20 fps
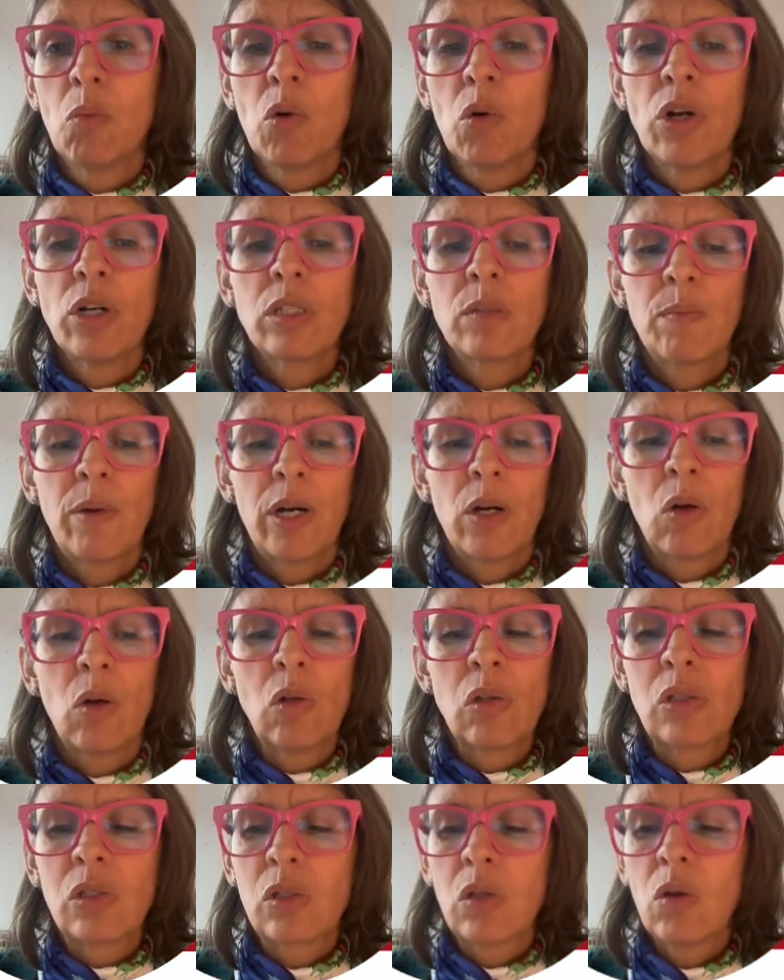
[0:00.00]
words, but
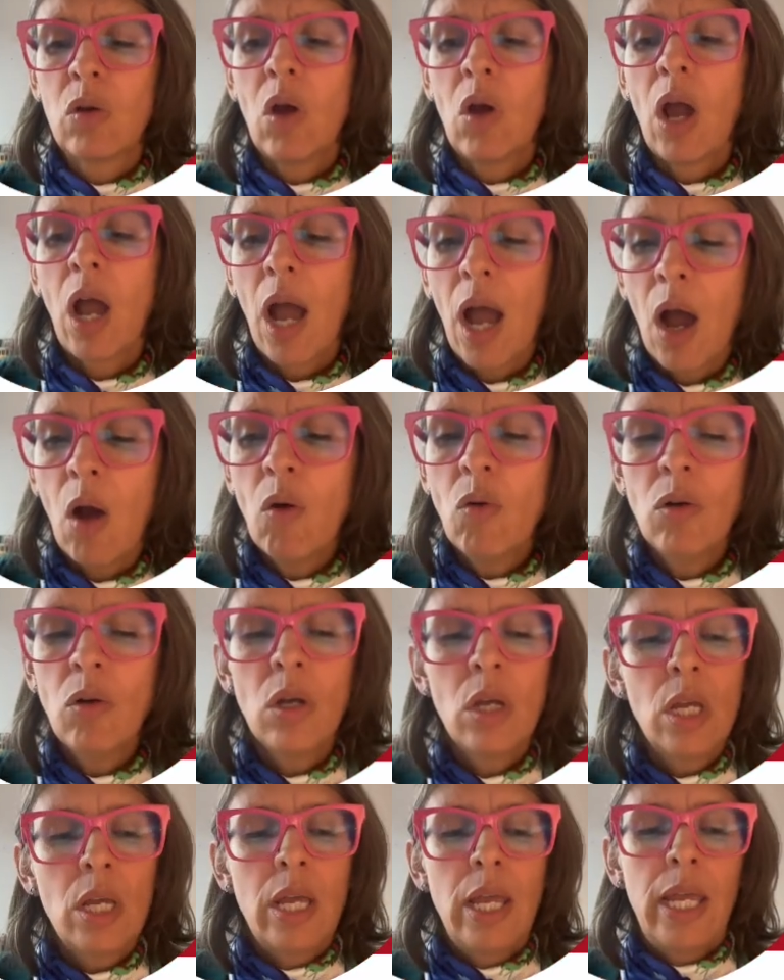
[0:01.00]
also how
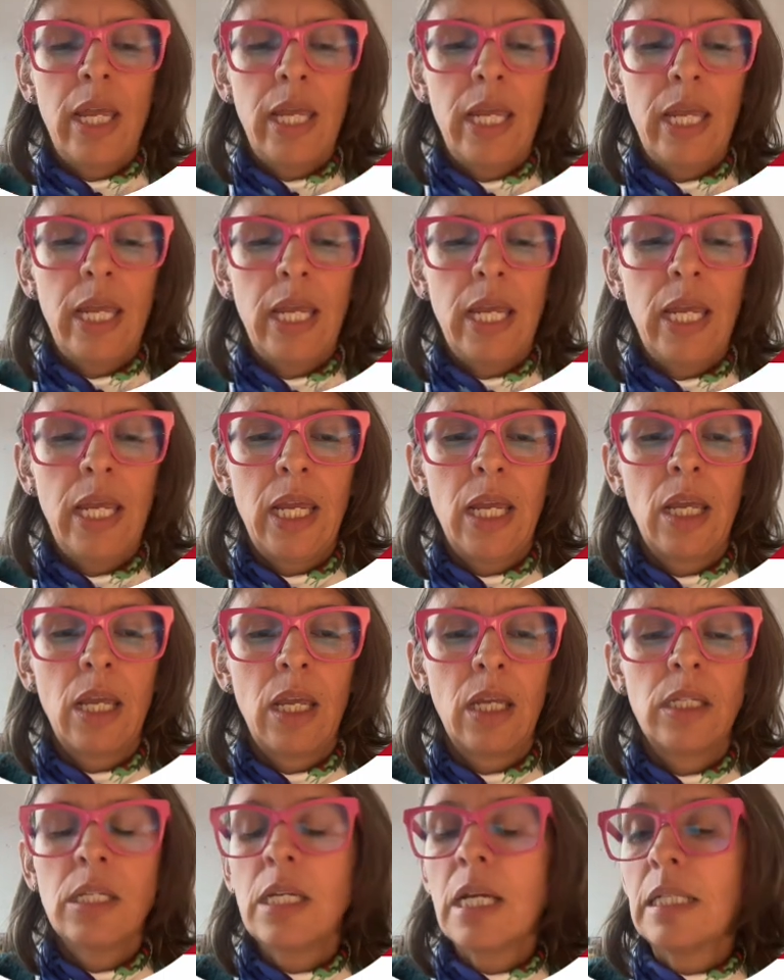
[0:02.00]

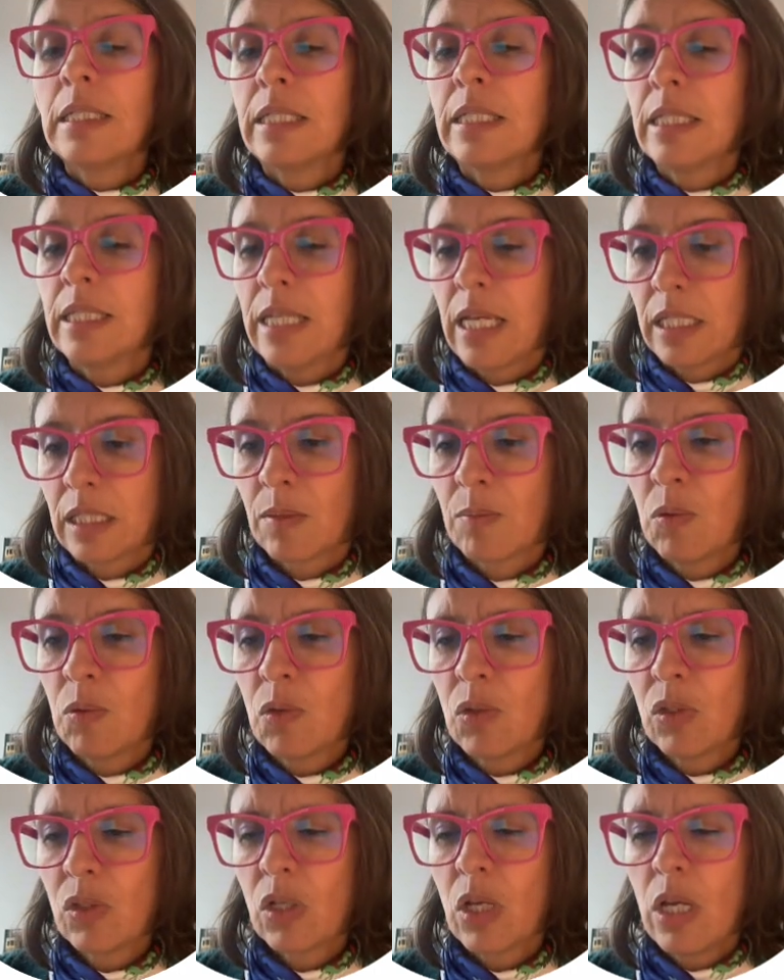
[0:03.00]
ELT
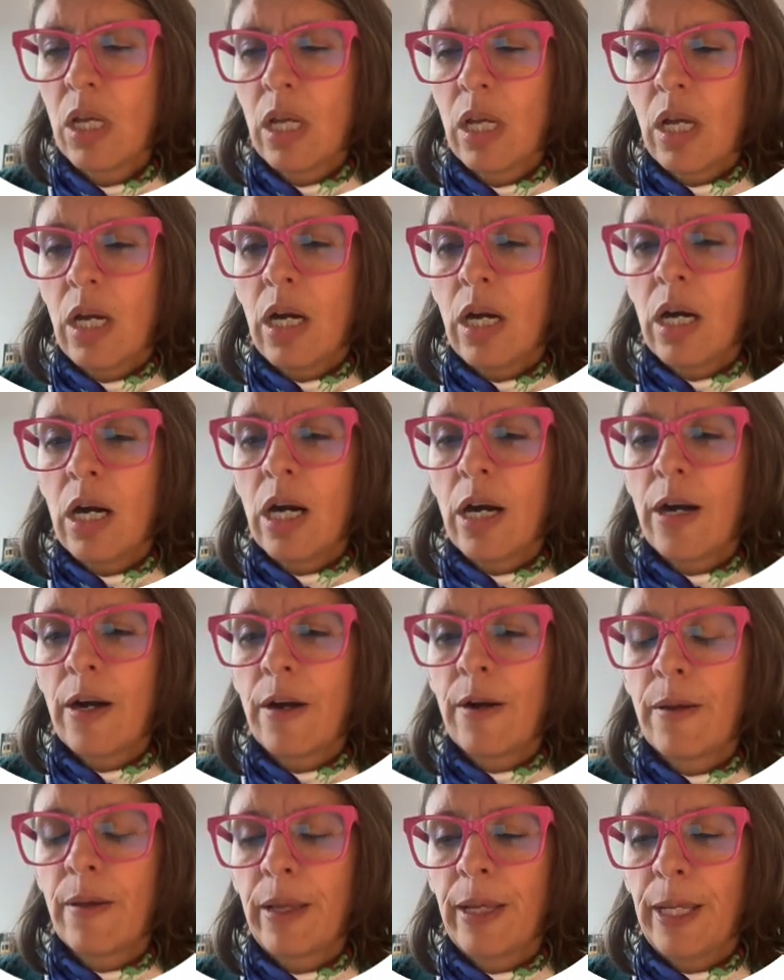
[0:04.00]
textbooks
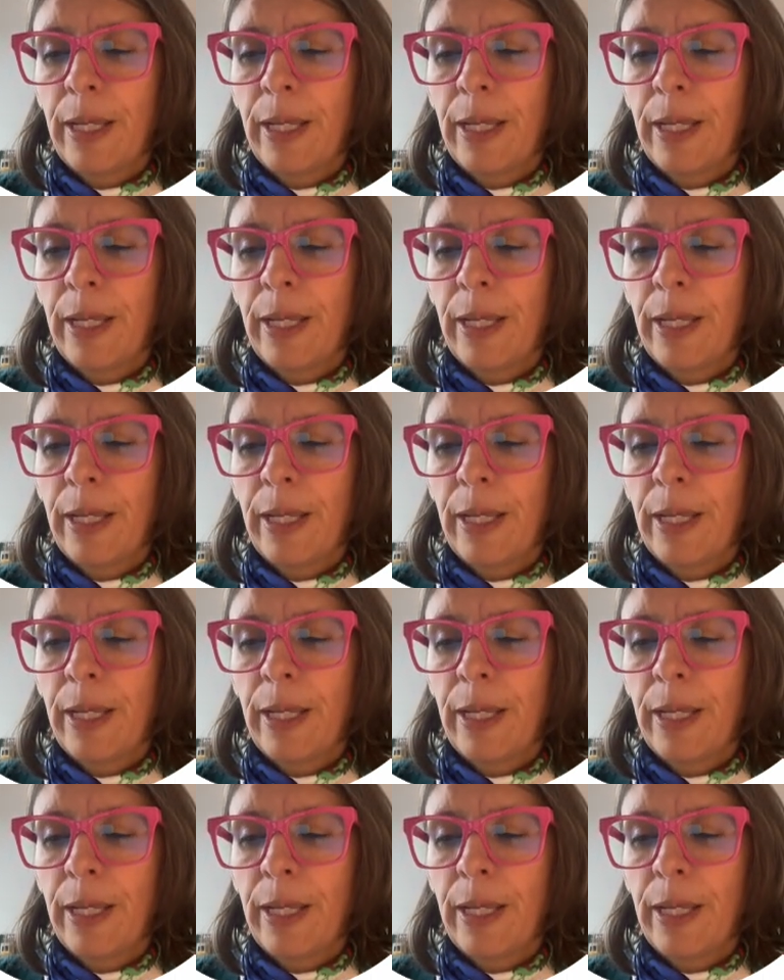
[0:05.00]
are